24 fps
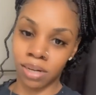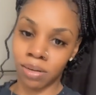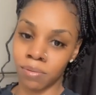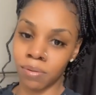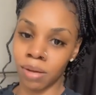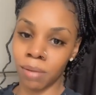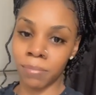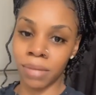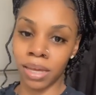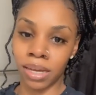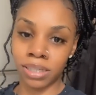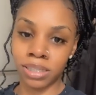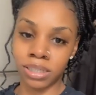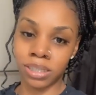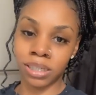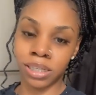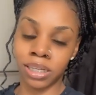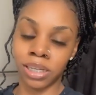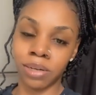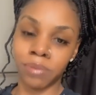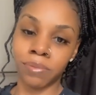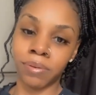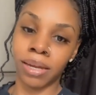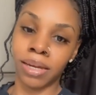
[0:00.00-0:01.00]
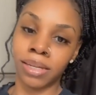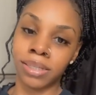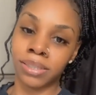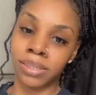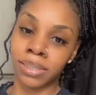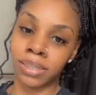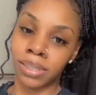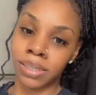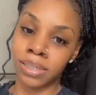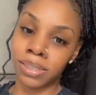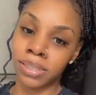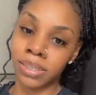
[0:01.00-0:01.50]
I'm actually getting ready to
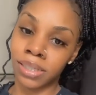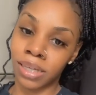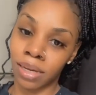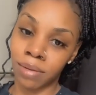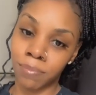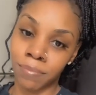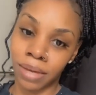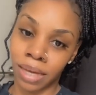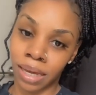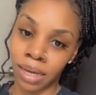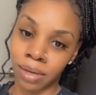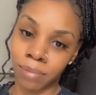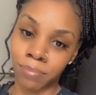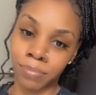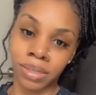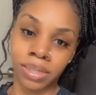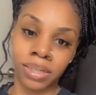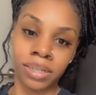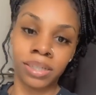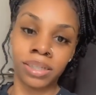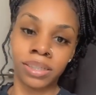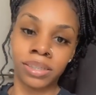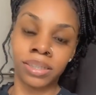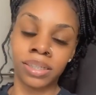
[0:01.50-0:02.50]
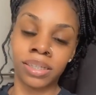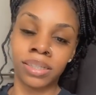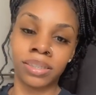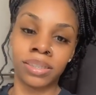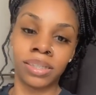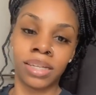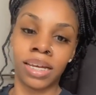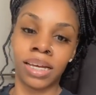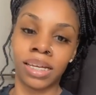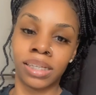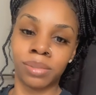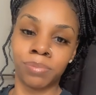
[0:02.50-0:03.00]
get Jay back because his
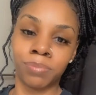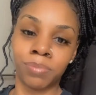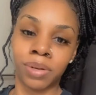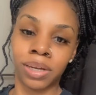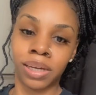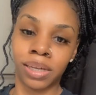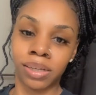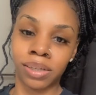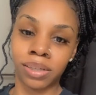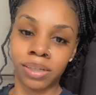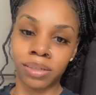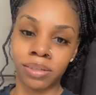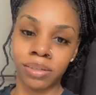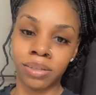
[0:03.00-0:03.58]
last prank,